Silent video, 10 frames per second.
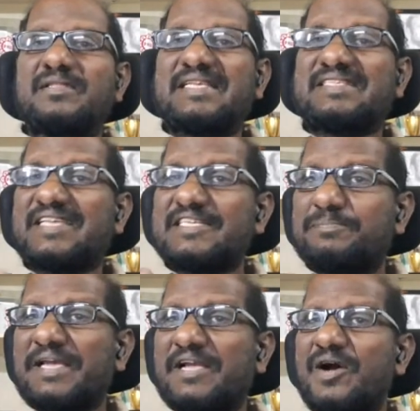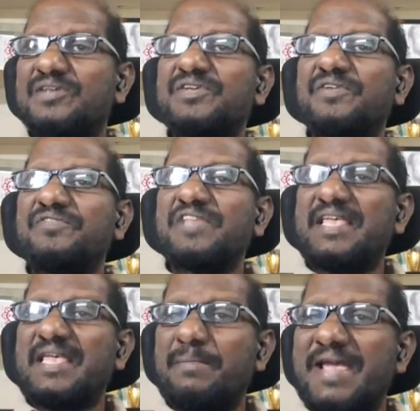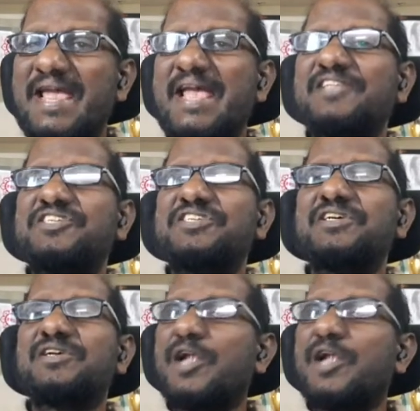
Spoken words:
This is because of the image,